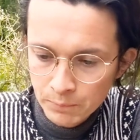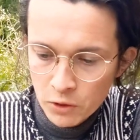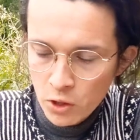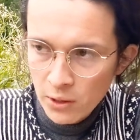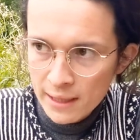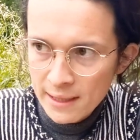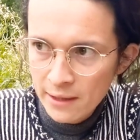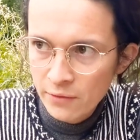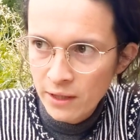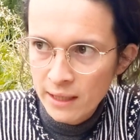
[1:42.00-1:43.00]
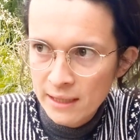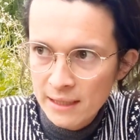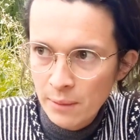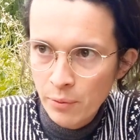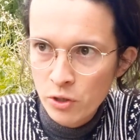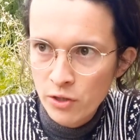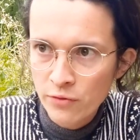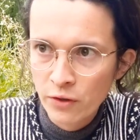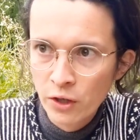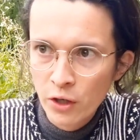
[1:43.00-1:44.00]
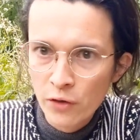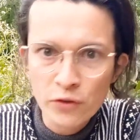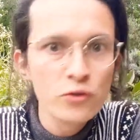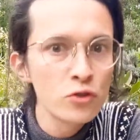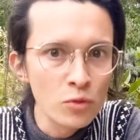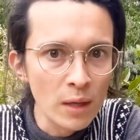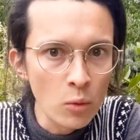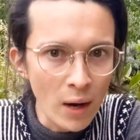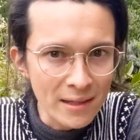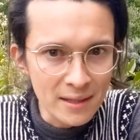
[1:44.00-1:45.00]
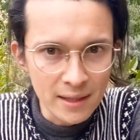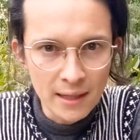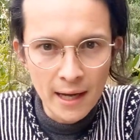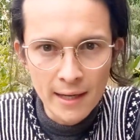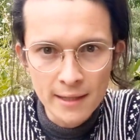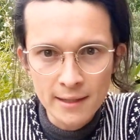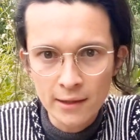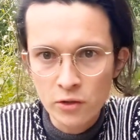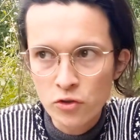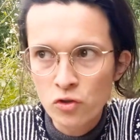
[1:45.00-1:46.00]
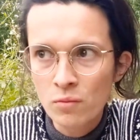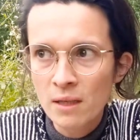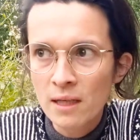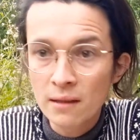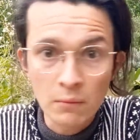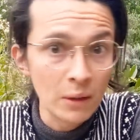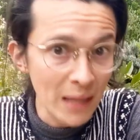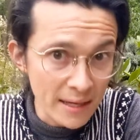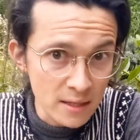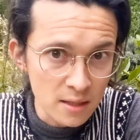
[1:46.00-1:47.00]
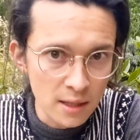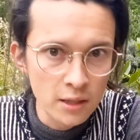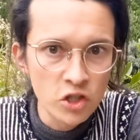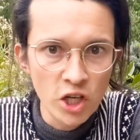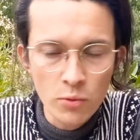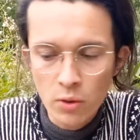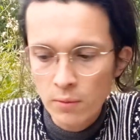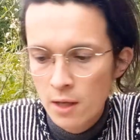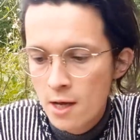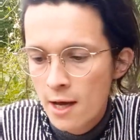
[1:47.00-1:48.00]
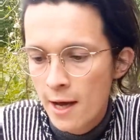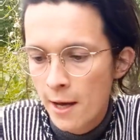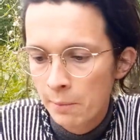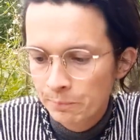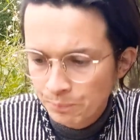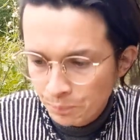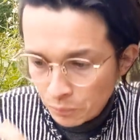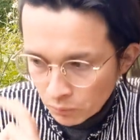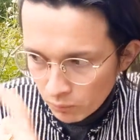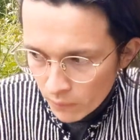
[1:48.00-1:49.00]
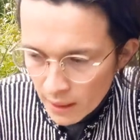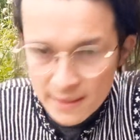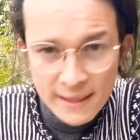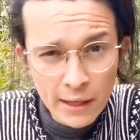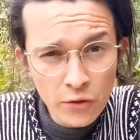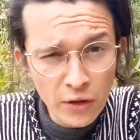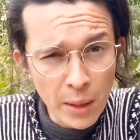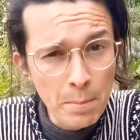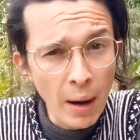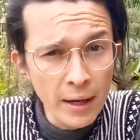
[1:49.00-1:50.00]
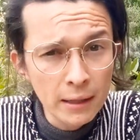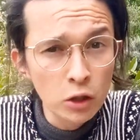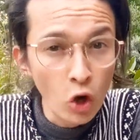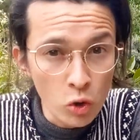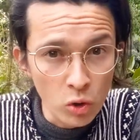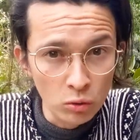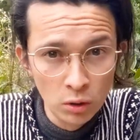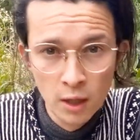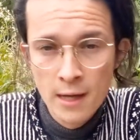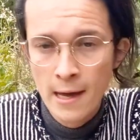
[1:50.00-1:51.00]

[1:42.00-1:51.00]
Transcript: So that's kind of this approach of consuming wisely and consuming less in general. Second thing, buy local.